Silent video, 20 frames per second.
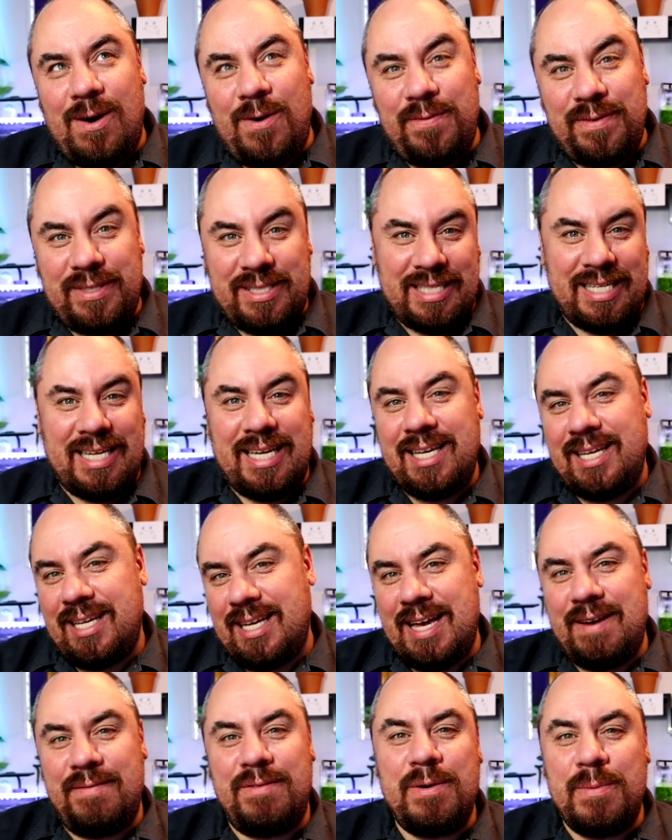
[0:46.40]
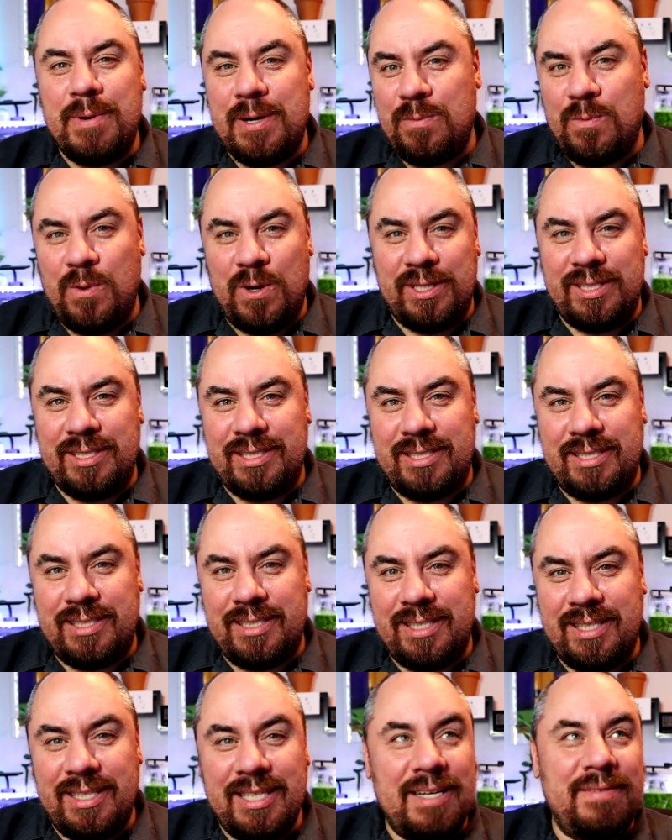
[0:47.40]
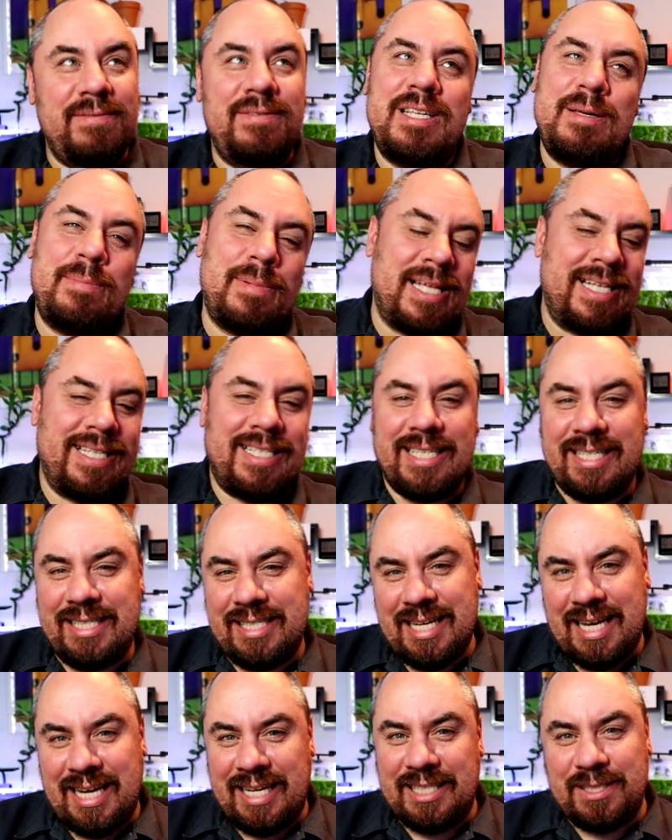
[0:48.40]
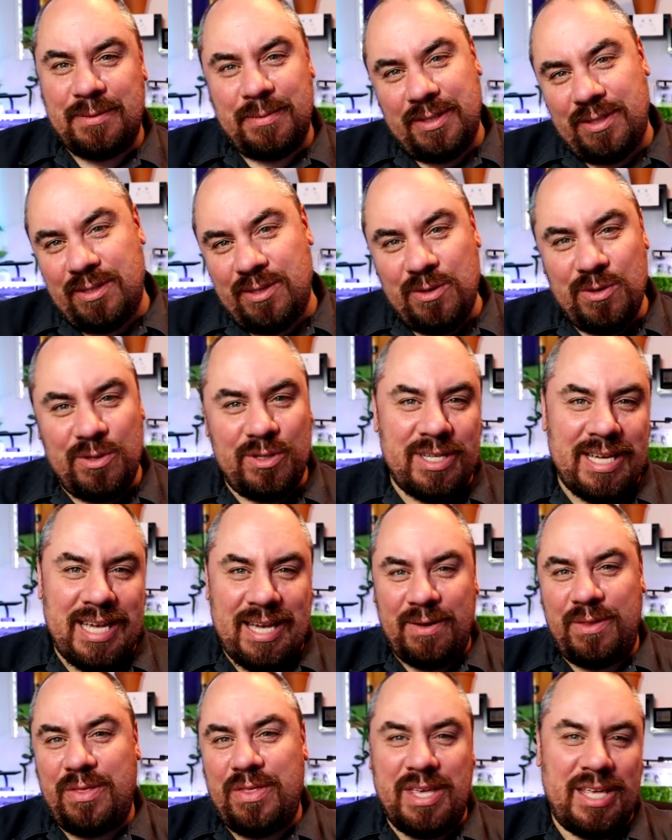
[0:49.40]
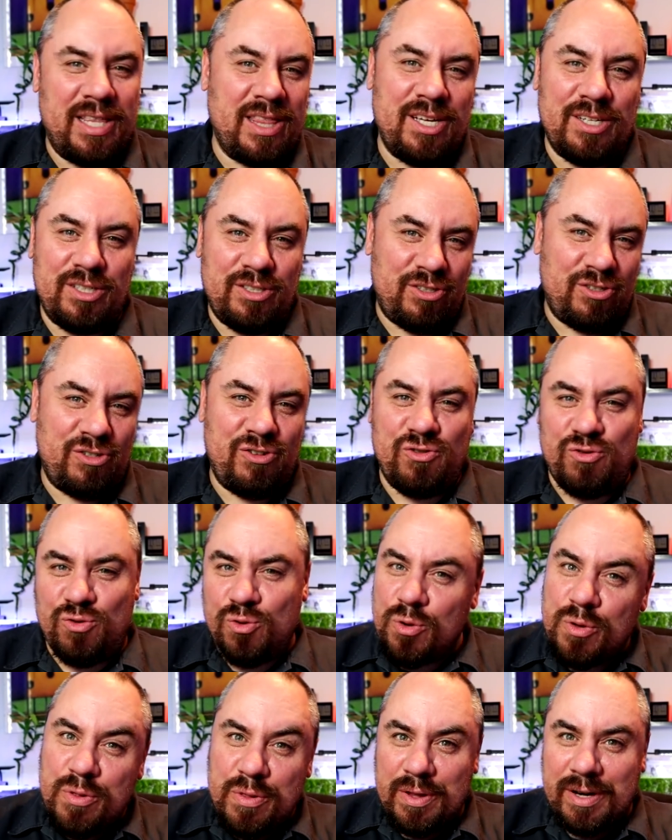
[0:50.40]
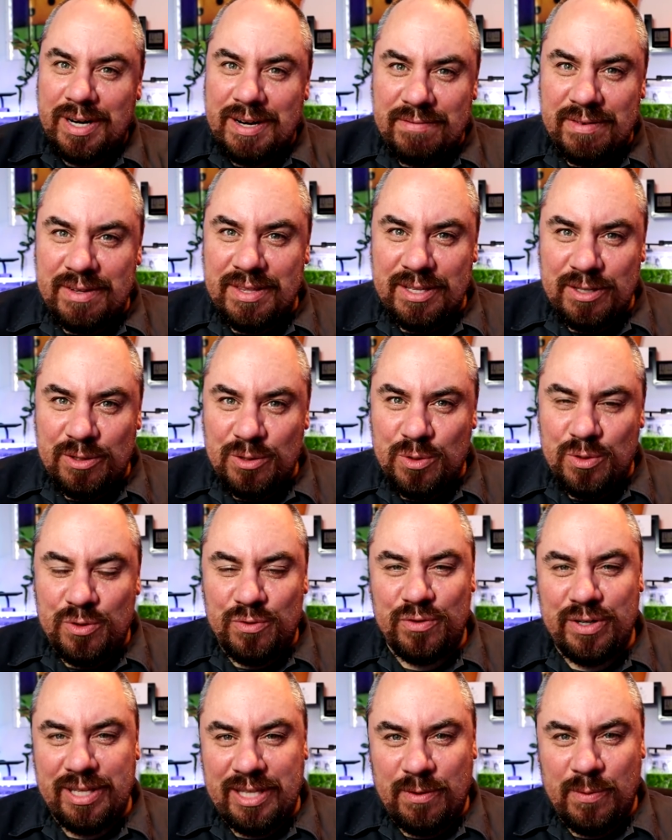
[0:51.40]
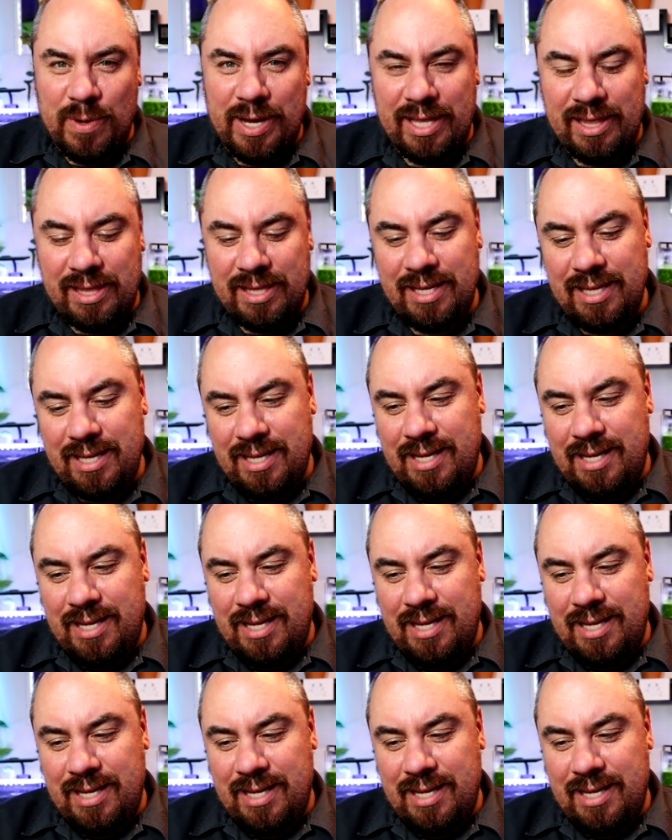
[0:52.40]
Obviously, everyone wants lovely planted tanks with good, healthy, lush growth and everything doing really well.